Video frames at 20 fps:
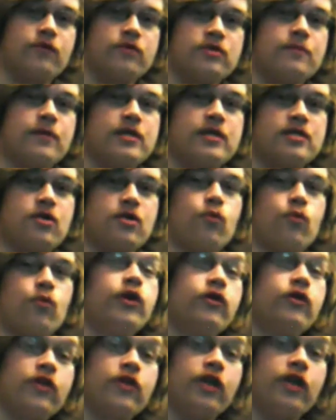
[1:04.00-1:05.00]
was the best year. What
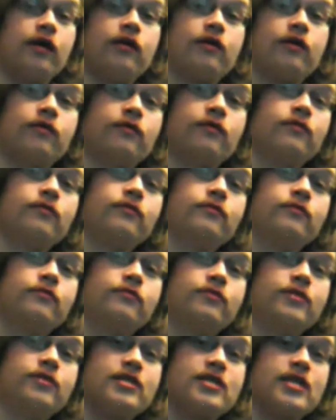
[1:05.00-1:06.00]
do you think?
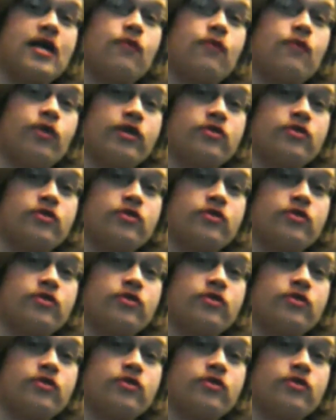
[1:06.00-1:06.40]
Does that ring